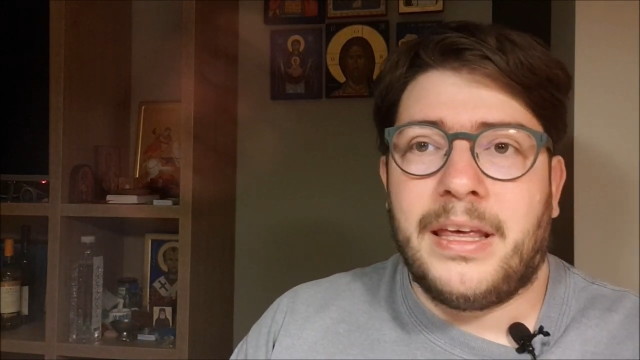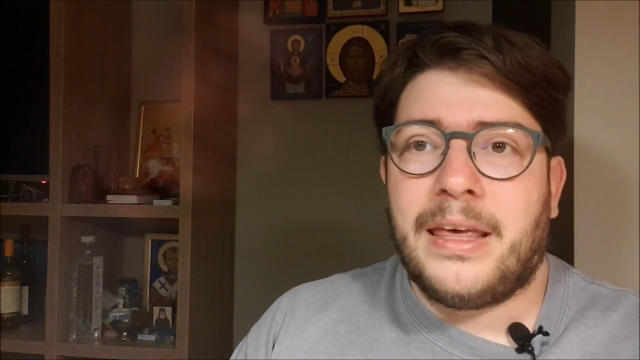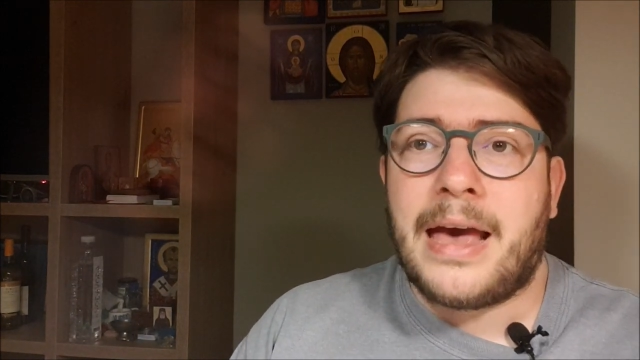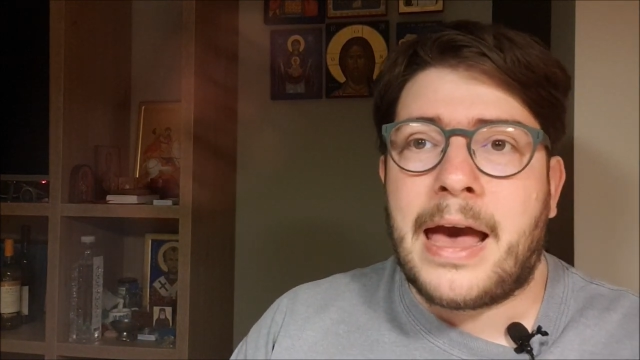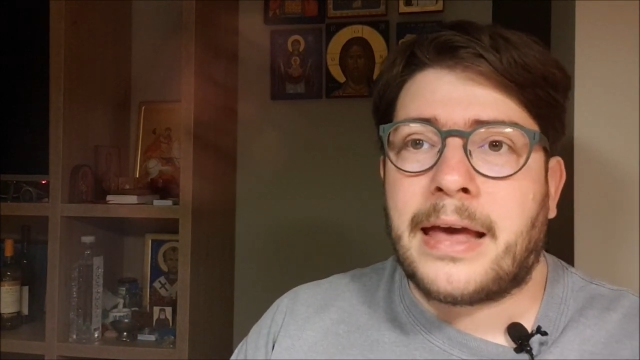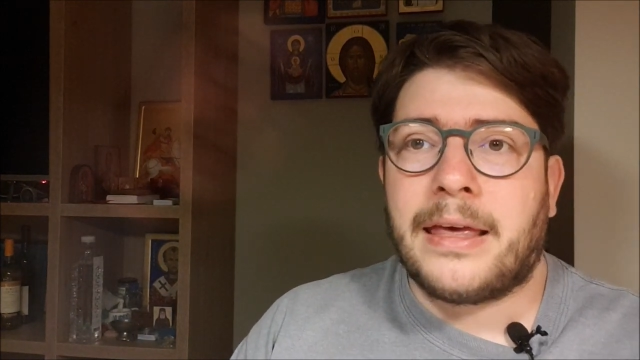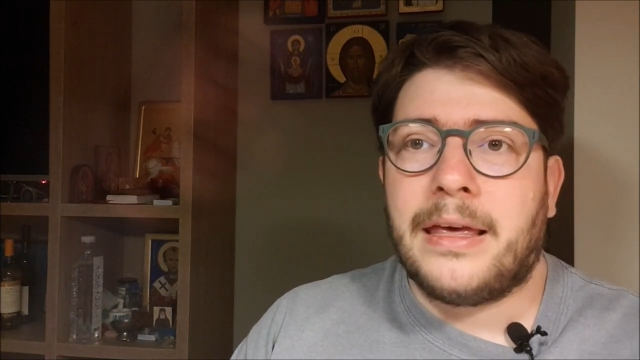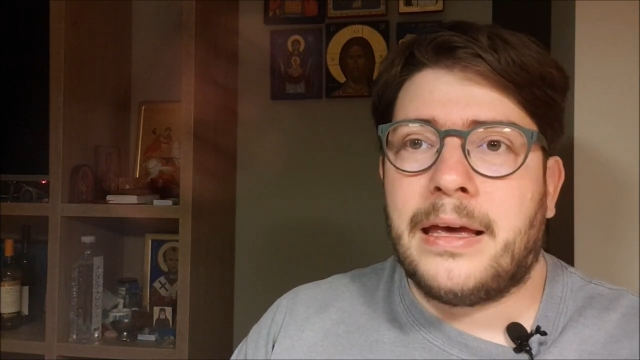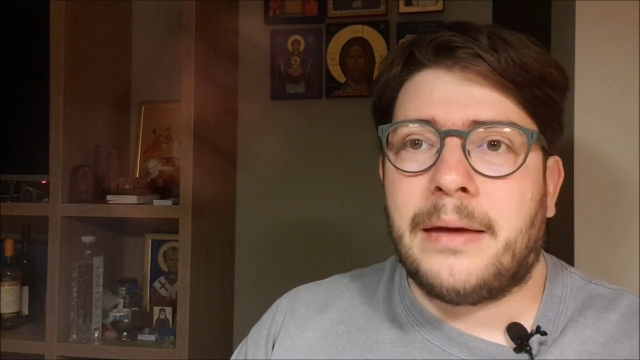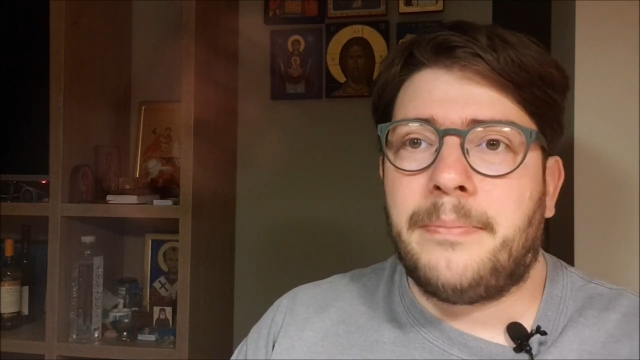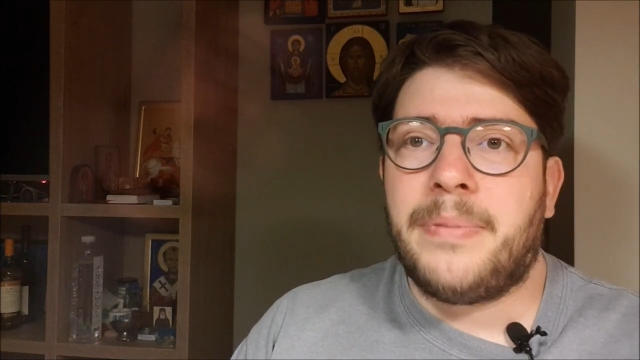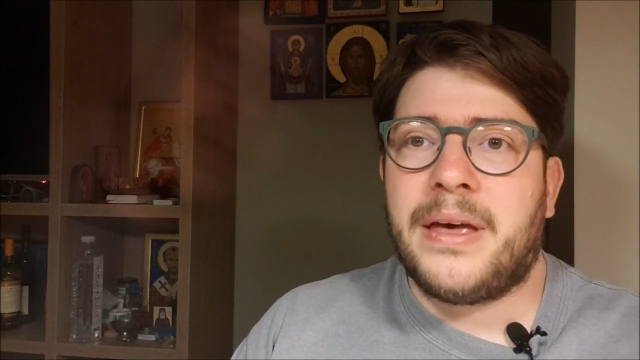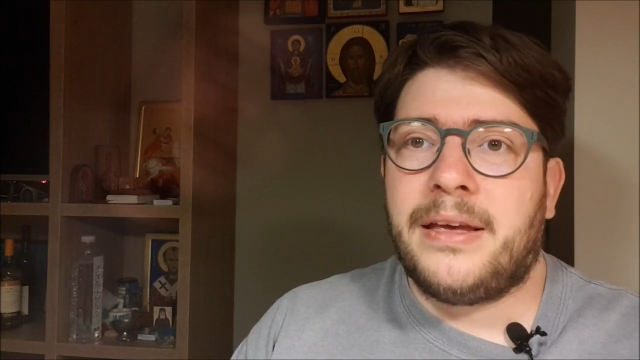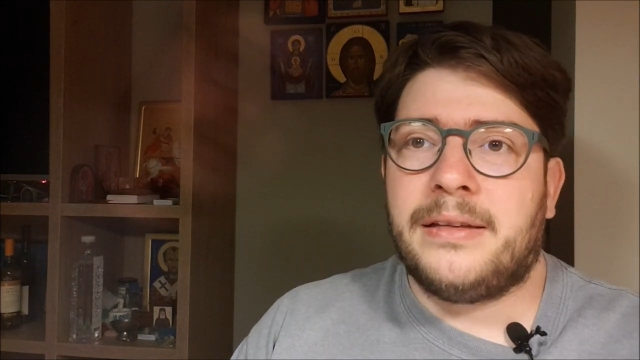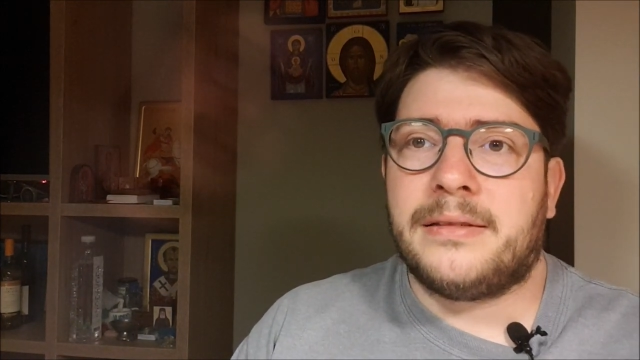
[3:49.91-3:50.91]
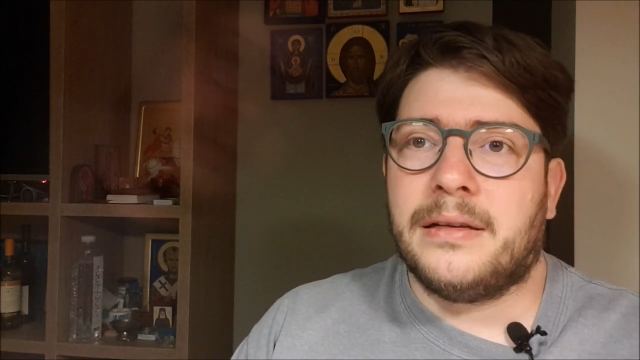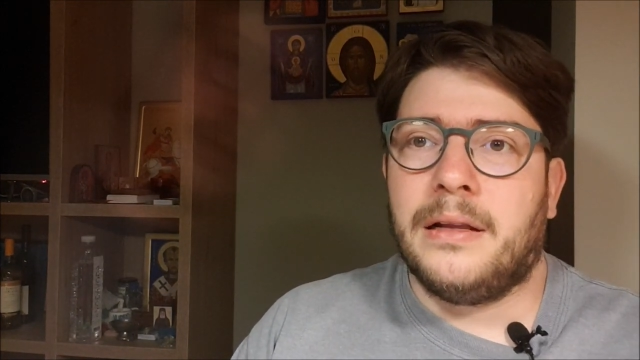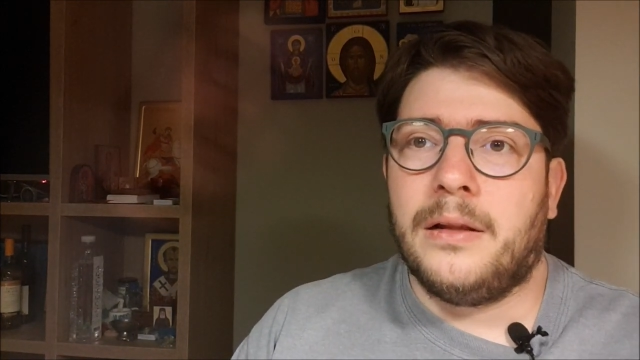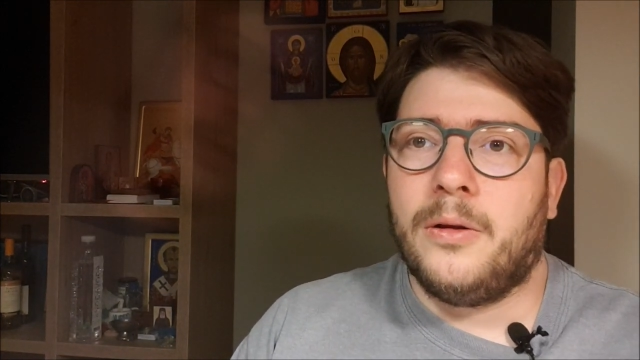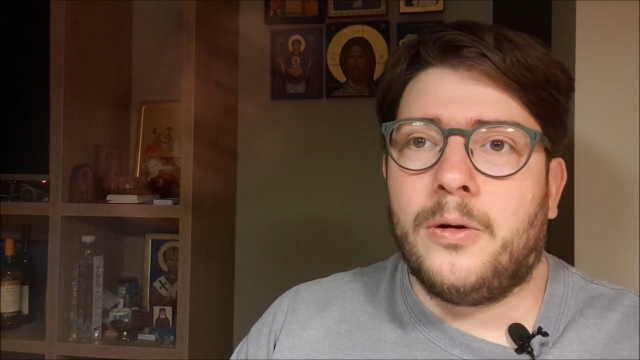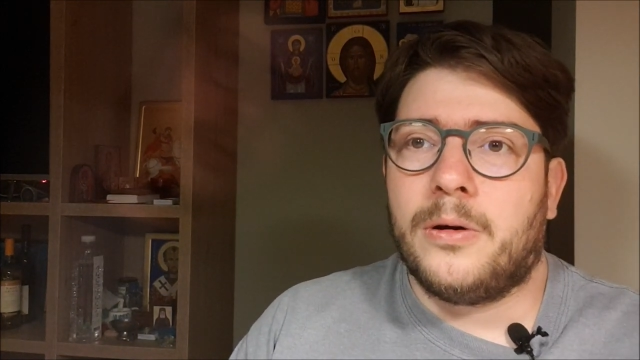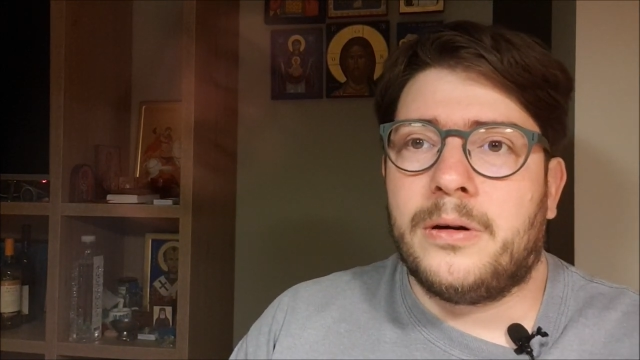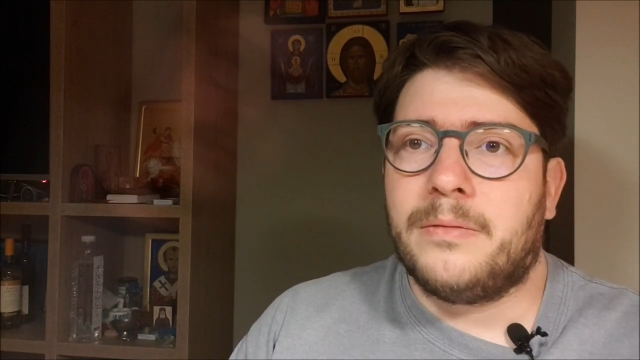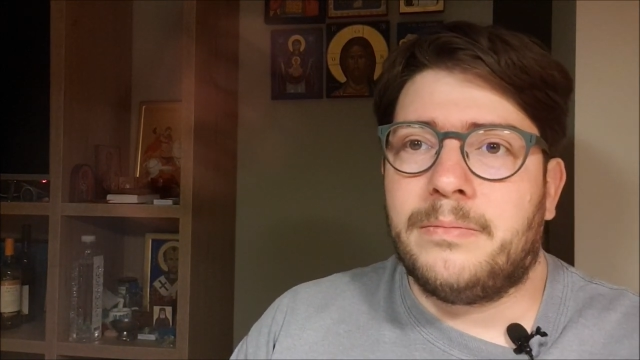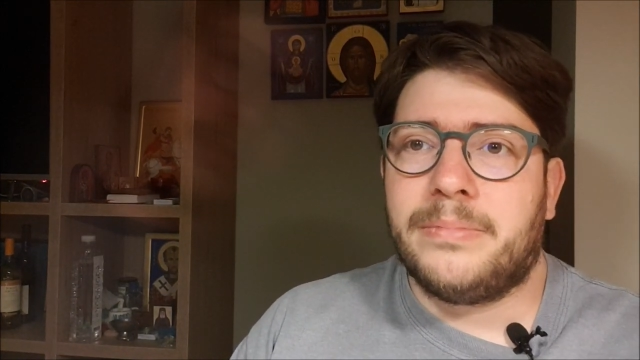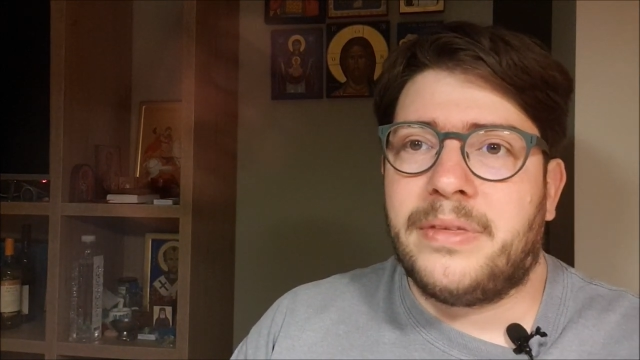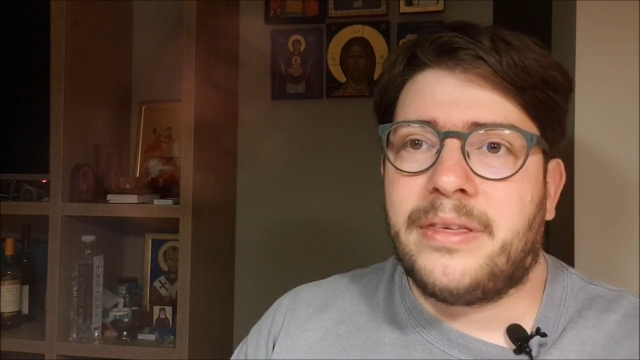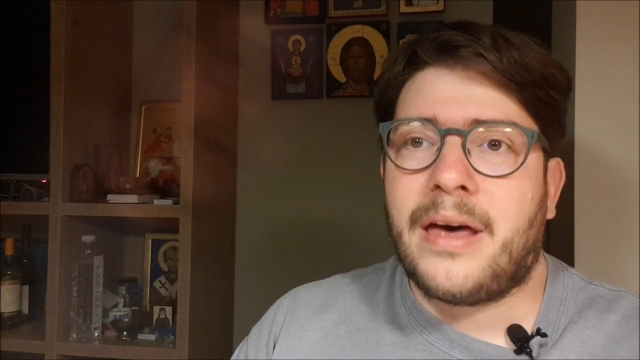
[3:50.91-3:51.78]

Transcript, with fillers: hanging basil or